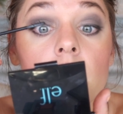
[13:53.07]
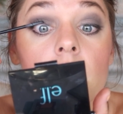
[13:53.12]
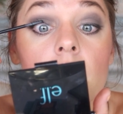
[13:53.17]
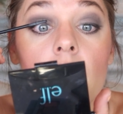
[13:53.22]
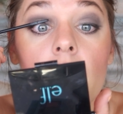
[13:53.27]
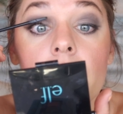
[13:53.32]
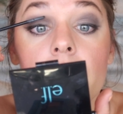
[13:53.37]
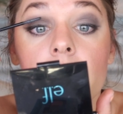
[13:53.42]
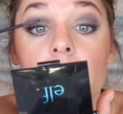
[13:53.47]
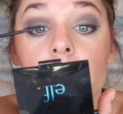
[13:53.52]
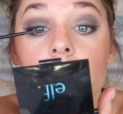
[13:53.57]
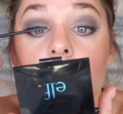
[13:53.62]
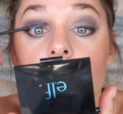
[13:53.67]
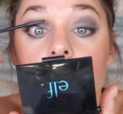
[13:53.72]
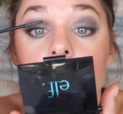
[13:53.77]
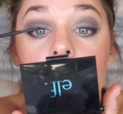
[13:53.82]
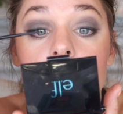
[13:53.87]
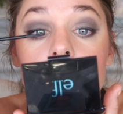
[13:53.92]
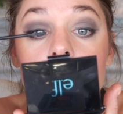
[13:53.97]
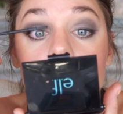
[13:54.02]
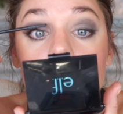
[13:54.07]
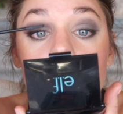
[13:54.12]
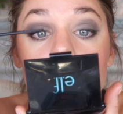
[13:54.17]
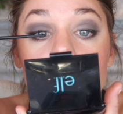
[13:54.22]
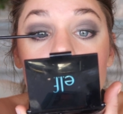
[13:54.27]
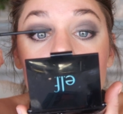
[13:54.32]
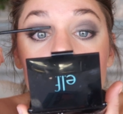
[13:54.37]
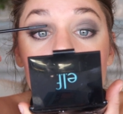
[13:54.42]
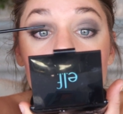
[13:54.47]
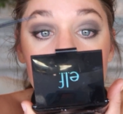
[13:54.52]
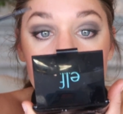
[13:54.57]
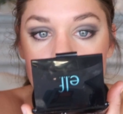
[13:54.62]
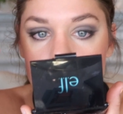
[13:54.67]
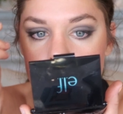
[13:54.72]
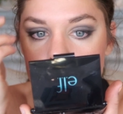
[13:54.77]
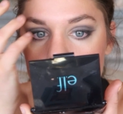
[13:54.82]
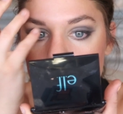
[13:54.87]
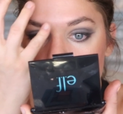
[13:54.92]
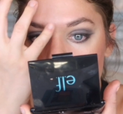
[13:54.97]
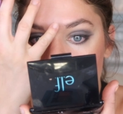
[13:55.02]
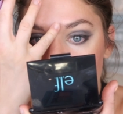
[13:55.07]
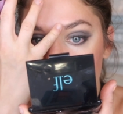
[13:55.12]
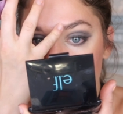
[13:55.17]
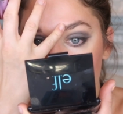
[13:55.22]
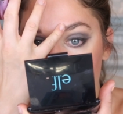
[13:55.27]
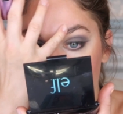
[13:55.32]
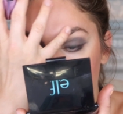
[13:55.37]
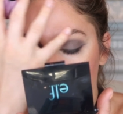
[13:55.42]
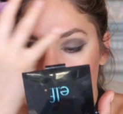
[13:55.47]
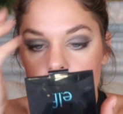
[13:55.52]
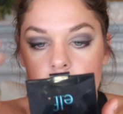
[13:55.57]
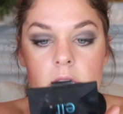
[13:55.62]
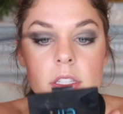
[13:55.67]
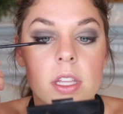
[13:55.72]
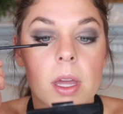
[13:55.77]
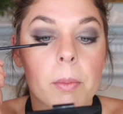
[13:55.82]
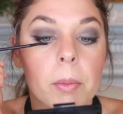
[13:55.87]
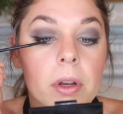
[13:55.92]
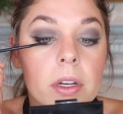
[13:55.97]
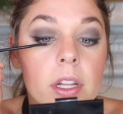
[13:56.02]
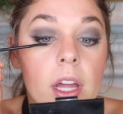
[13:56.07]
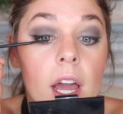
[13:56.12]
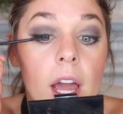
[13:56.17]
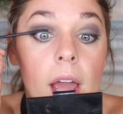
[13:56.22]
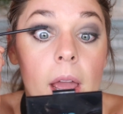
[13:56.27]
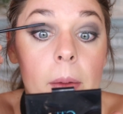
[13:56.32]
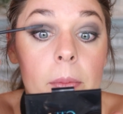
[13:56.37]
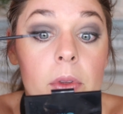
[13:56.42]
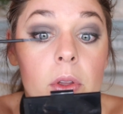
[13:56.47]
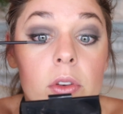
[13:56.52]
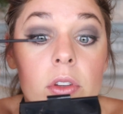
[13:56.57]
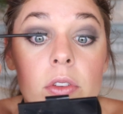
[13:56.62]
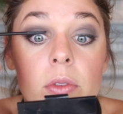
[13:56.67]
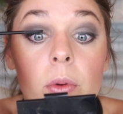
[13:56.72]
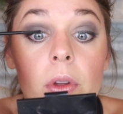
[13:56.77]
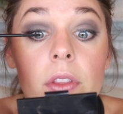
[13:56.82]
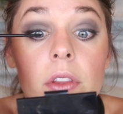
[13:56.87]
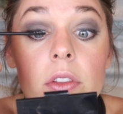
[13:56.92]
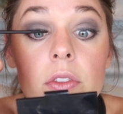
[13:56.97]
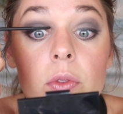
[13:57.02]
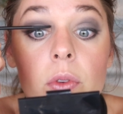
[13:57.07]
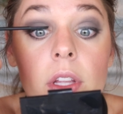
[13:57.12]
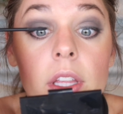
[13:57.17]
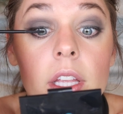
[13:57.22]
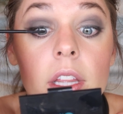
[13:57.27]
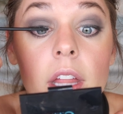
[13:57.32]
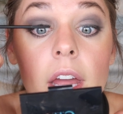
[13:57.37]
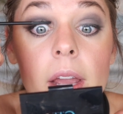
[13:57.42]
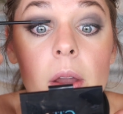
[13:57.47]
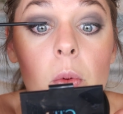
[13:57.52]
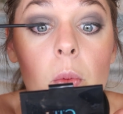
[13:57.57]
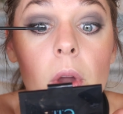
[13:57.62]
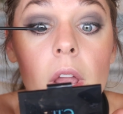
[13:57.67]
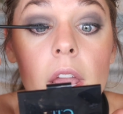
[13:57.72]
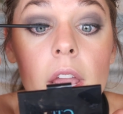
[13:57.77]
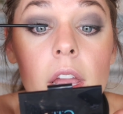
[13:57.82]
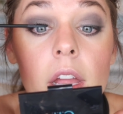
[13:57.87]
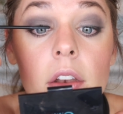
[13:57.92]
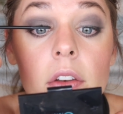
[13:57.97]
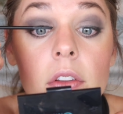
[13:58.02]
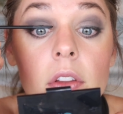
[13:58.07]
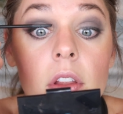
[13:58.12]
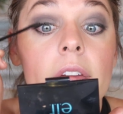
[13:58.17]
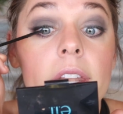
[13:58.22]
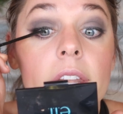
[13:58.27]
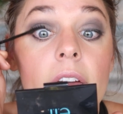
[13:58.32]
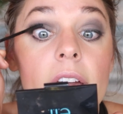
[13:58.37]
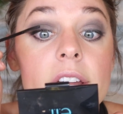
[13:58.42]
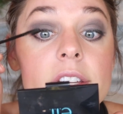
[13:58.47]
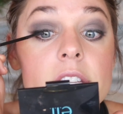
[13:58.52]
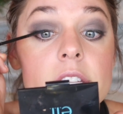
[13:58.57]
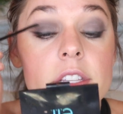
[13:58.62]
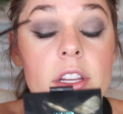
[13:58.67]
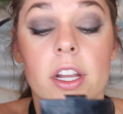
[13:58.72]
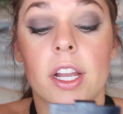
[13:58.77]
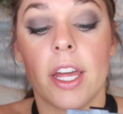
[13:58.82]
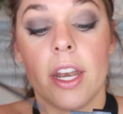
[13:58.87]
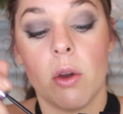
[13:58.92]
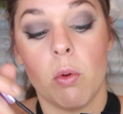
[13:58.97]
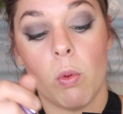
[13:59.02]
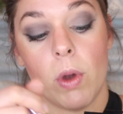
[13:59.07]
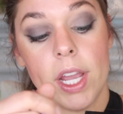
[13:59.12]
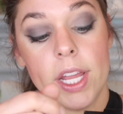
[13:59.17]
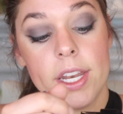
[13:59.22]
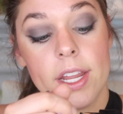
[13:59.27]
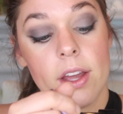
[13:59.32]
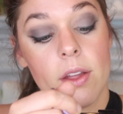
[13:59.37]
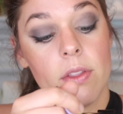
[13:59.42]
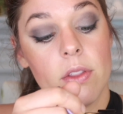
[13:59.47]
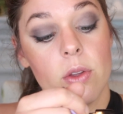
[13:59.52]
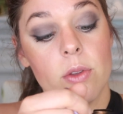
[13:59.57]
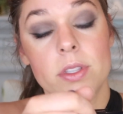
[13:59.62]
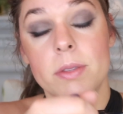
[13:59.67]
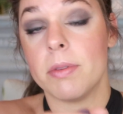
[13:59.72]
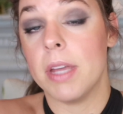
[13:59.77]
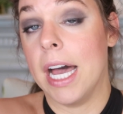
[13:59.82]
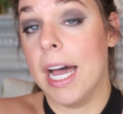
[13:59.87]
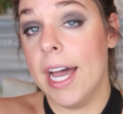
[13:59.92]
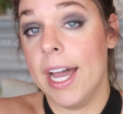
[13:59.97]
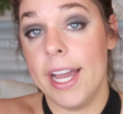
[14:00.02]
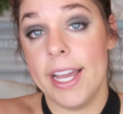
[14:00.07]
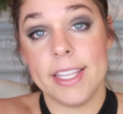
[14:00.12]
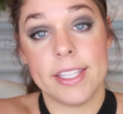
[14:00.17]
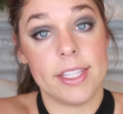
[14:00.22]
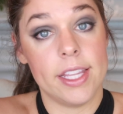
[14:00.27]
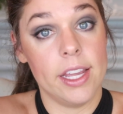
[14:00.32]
I think that's just a little too much. For the summertime, you just want this really lightweight, and lashes are gonna weigh down those eyes.